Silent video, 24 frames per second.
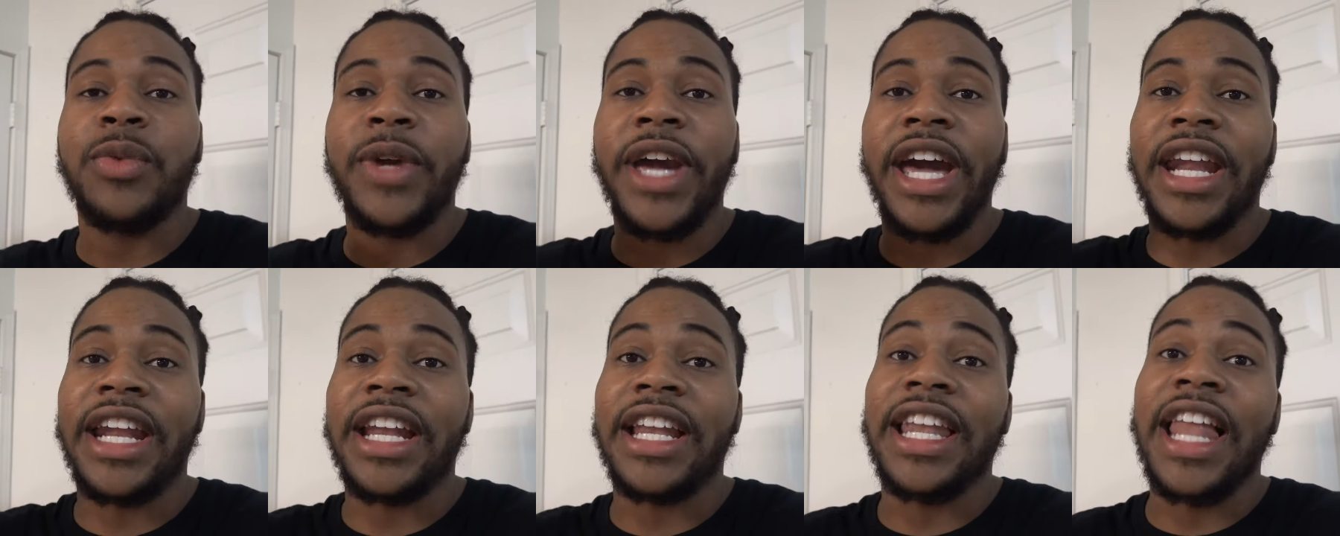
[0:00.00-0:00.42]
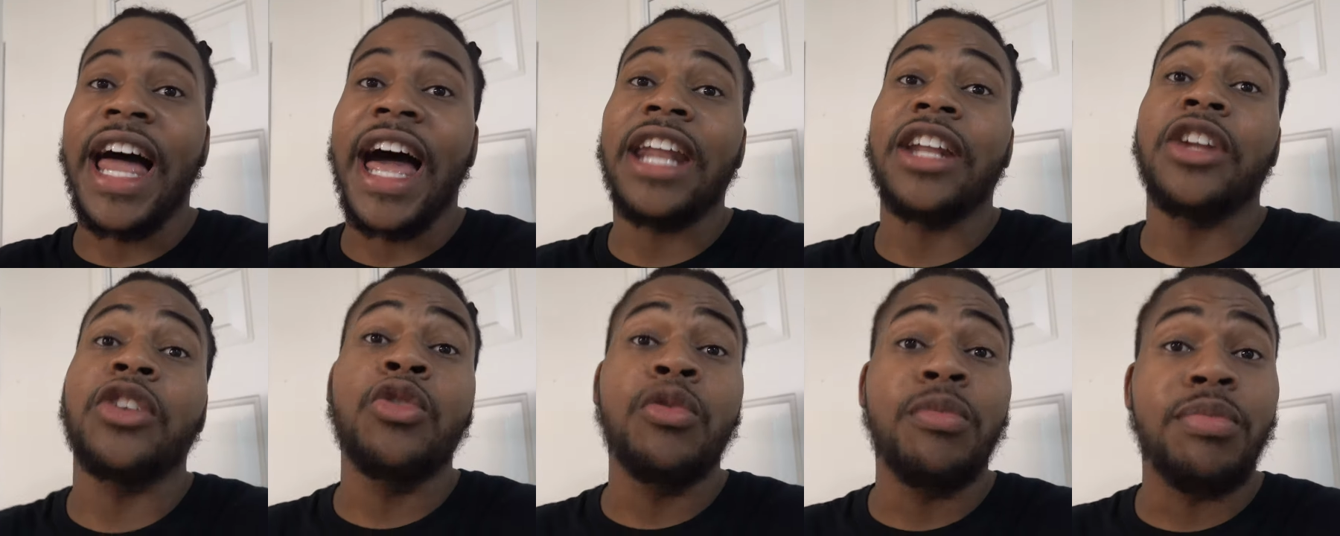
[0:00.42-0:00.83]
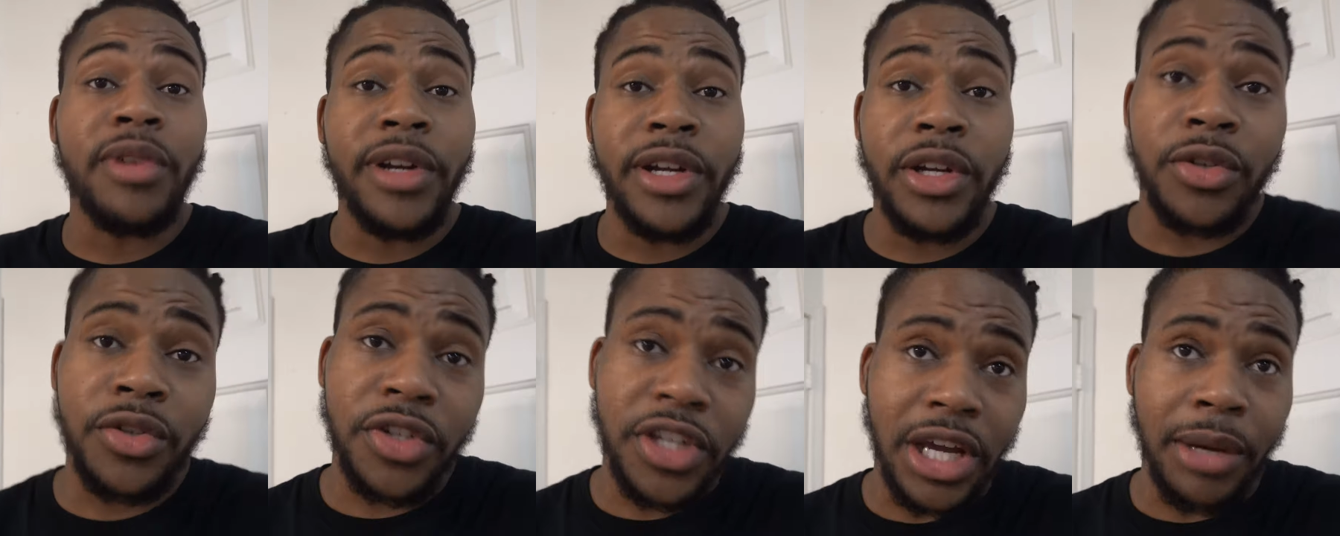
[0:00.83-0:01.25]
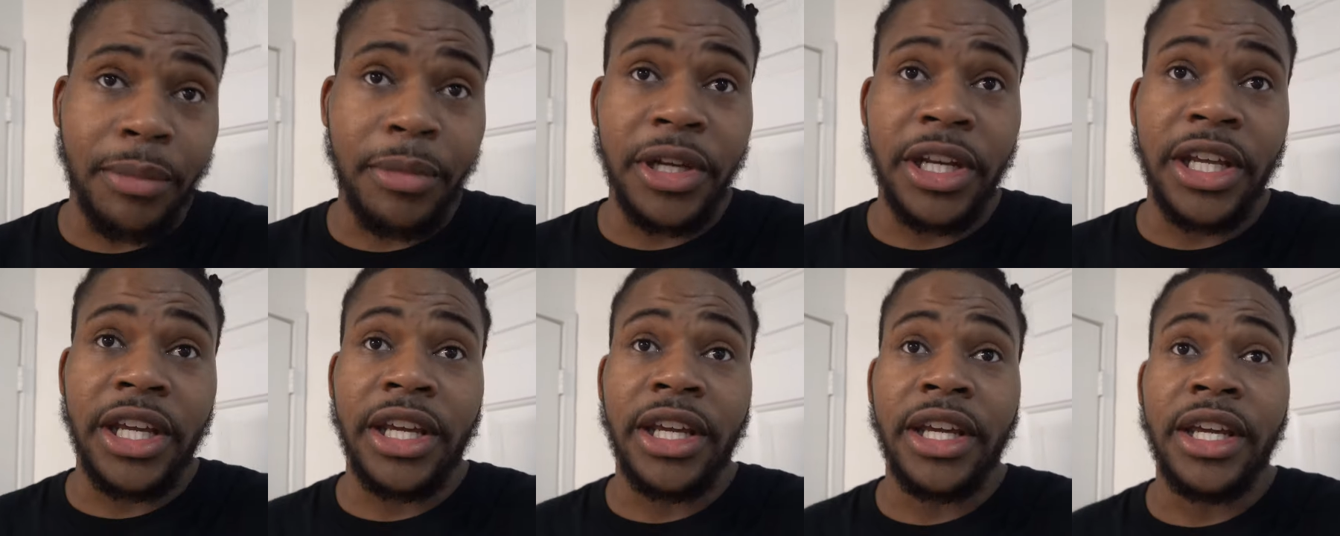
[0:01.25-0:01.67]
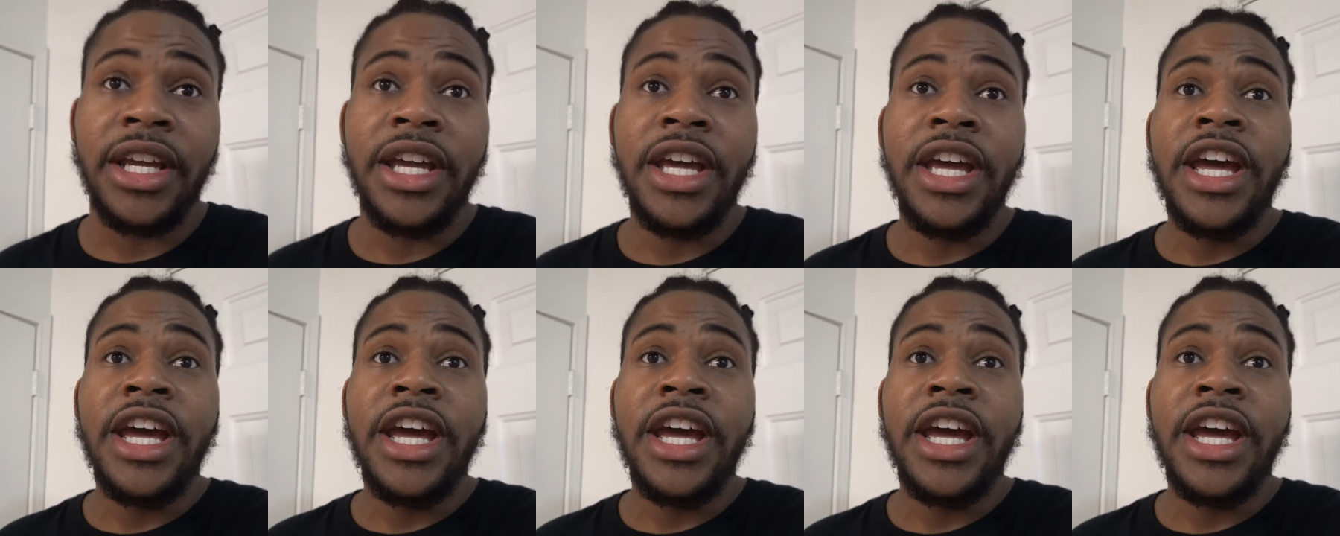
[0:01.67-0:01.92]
We got a lot of new breeders coming in.